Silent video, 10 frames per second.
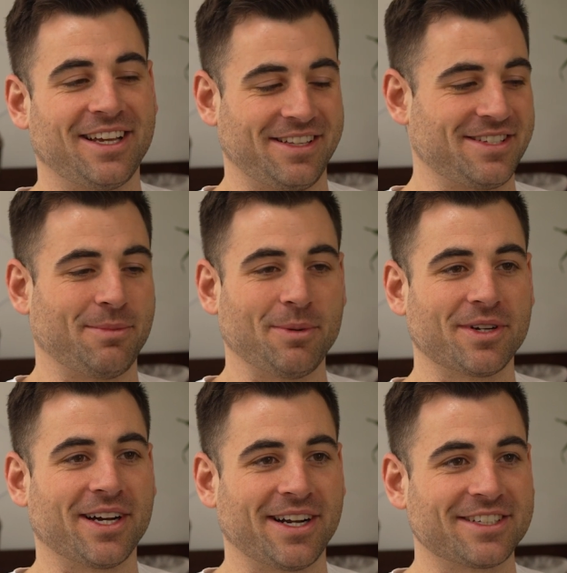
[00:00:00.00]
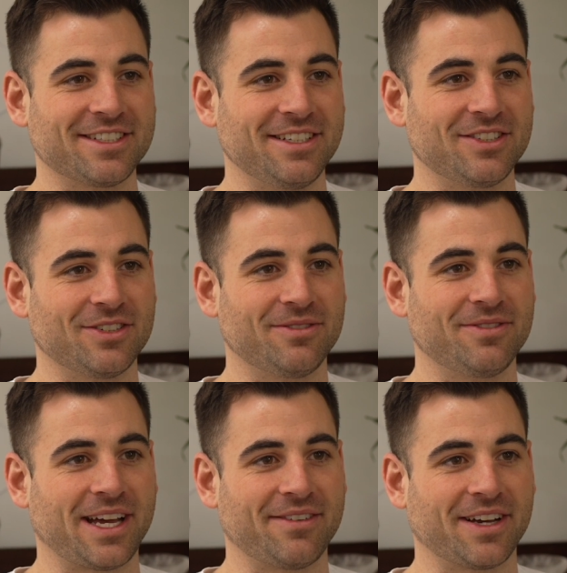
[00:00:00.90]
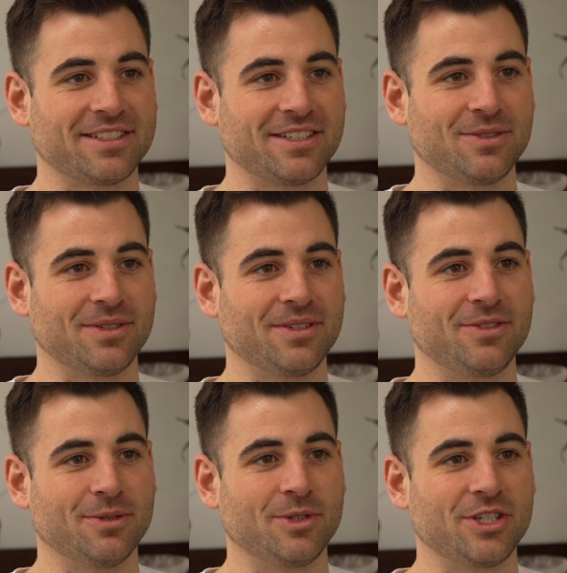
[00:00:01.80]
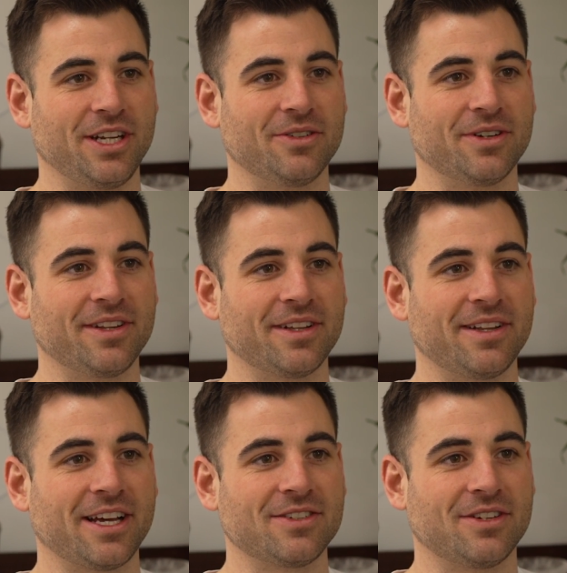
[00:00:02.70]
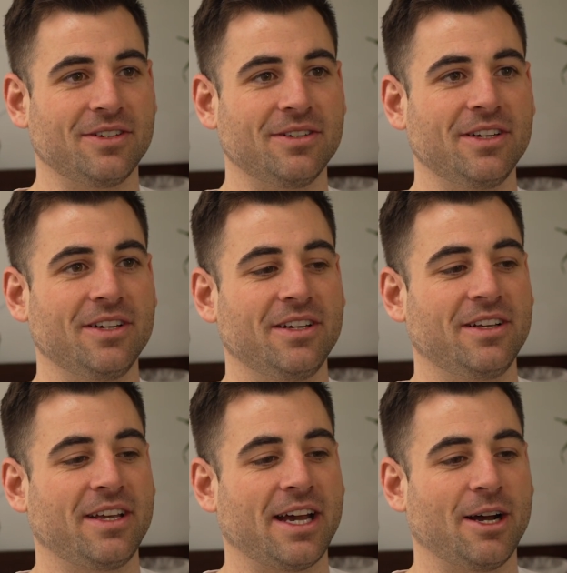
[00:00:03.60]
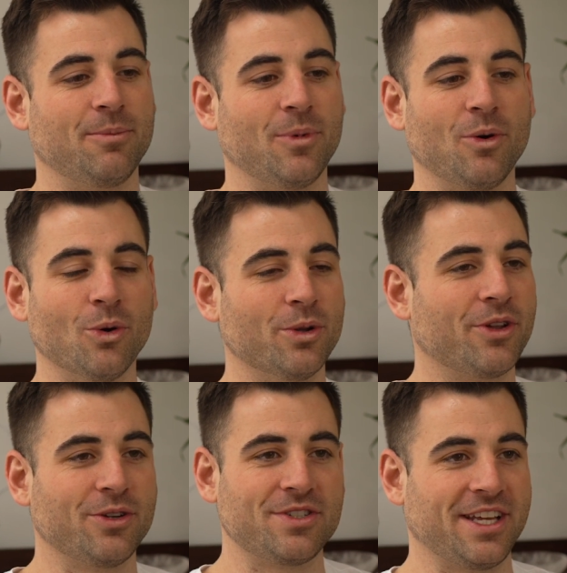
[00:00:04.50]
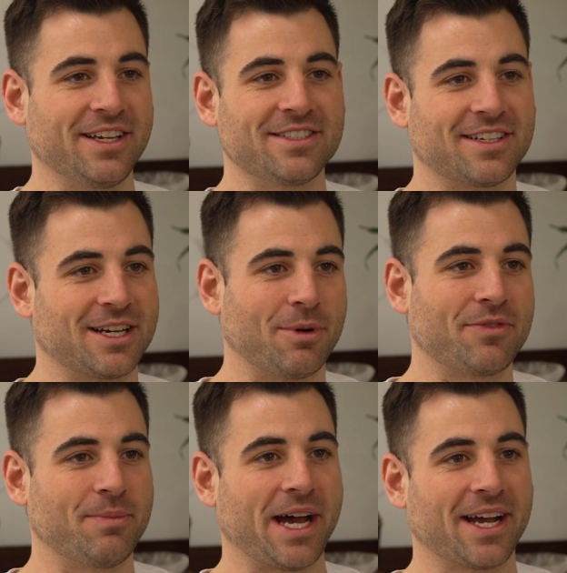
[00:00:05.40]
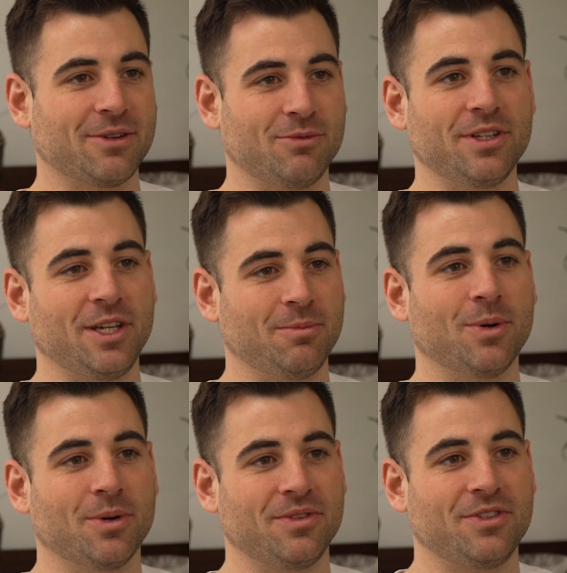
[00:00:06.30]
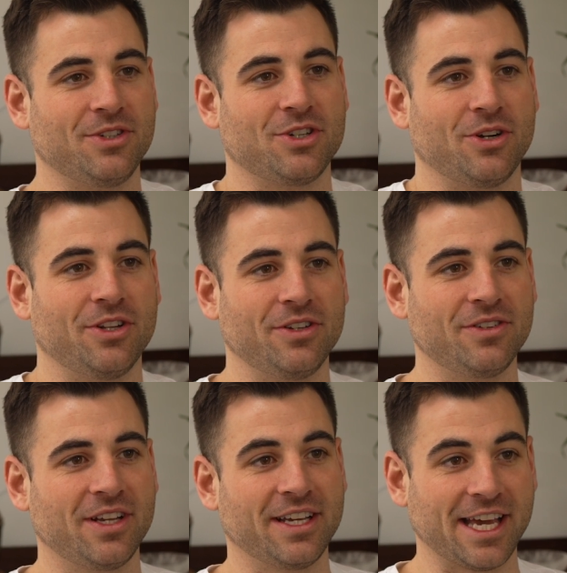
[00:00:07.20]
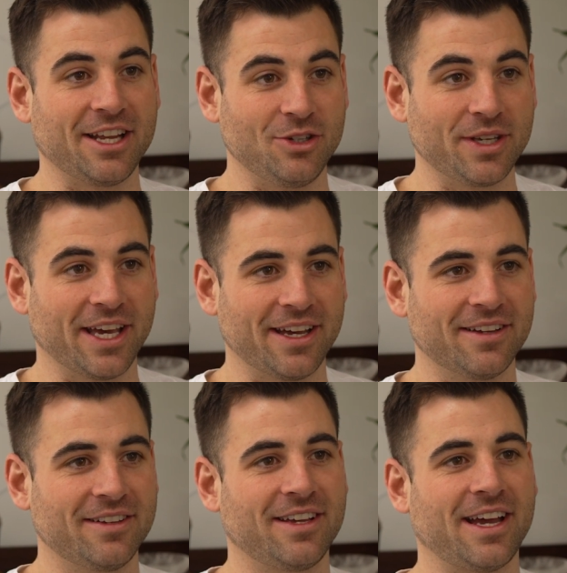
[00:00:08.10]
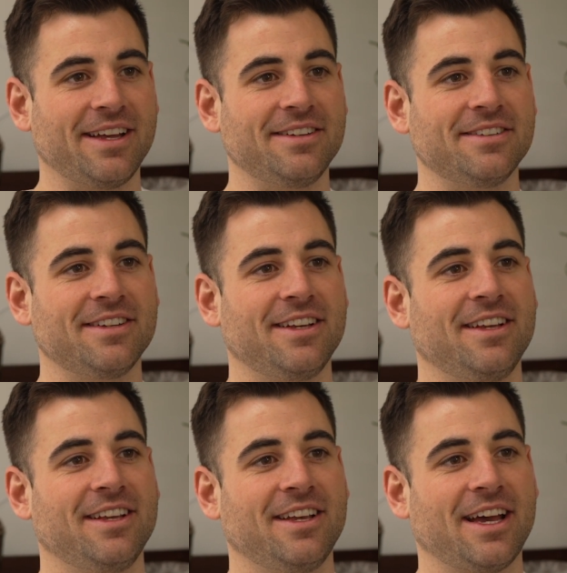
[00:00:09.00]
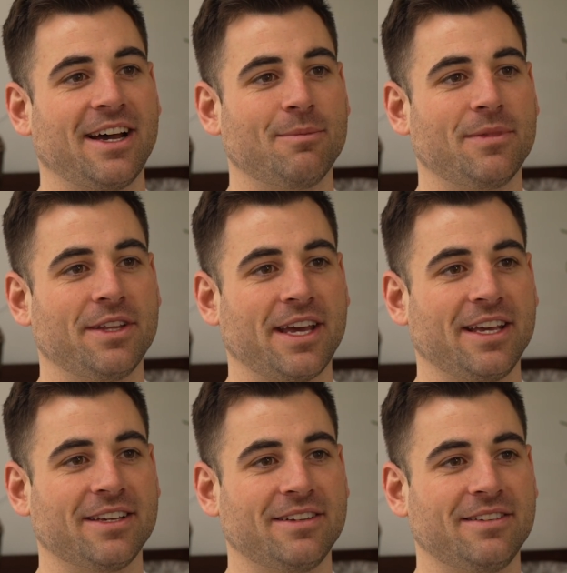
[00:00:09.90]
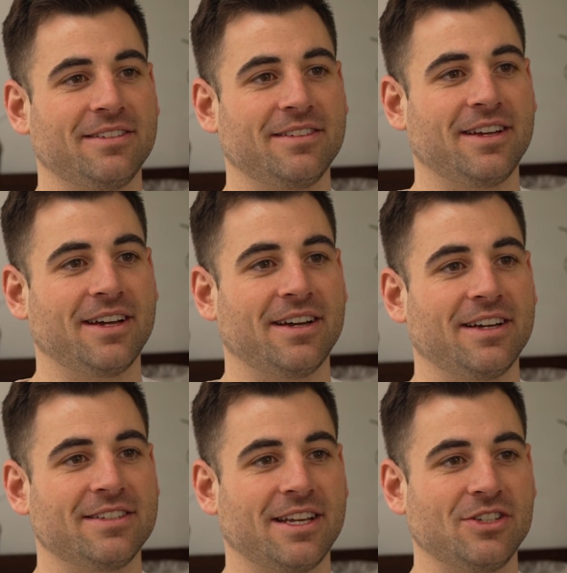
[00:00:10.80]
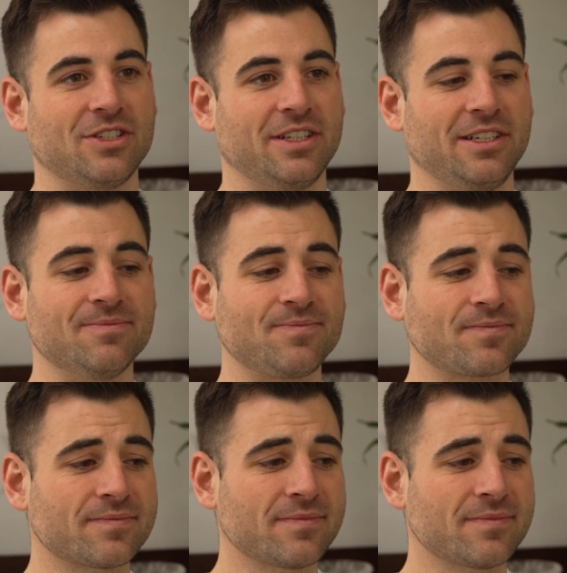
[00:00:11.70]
And some people can't actually sort of have access to a machine or anything like that. So all of those things that come off the back are really important to show that, again, you care, and that they can essentially